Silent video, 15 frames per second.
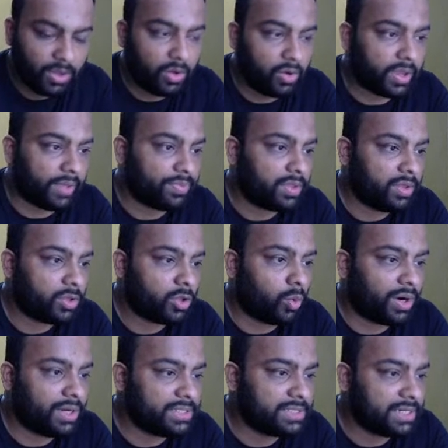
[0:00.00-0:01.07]
Okay, so
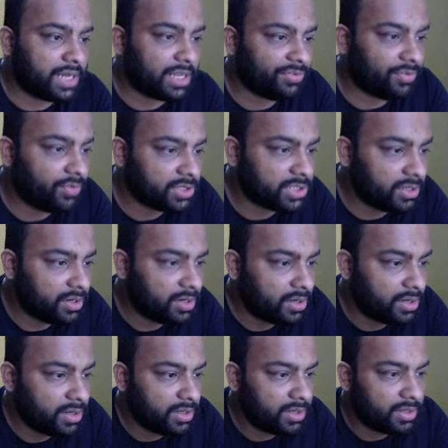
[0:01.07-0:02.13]
what is the transfer function?
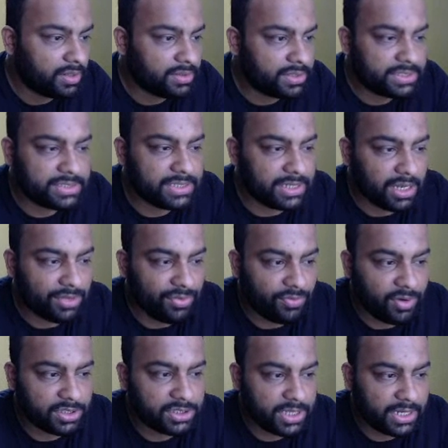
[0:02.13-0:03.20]
This is the transfer
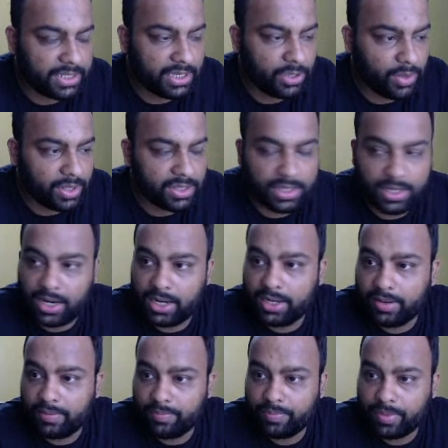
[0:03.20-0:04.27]
function. I think you can see, right?
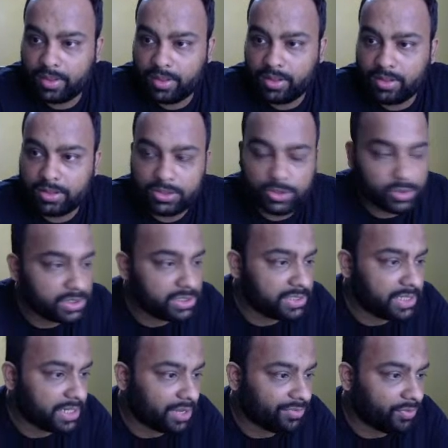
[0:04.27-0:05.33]
So this is
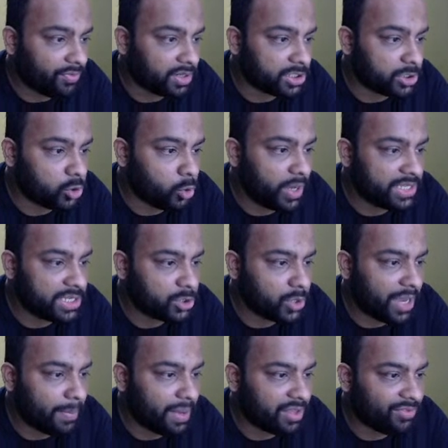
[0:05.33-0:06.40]
the transfer function. 2s
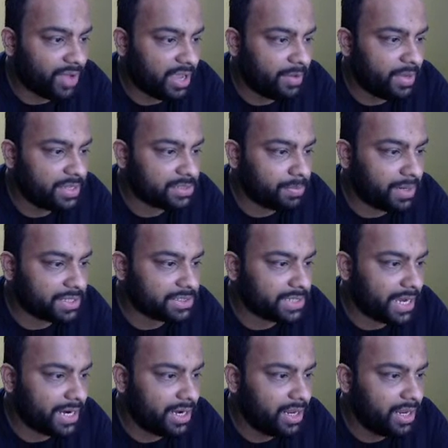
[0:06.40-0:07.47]
square plus 5s plus
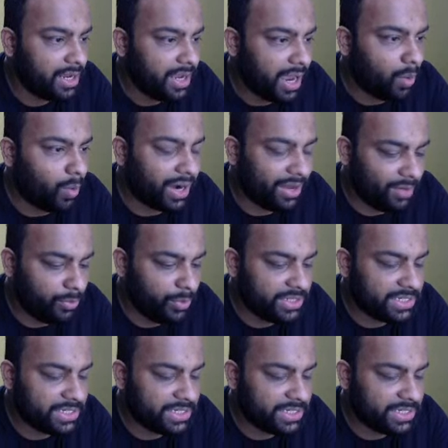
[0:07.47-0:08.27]
9, or whatever we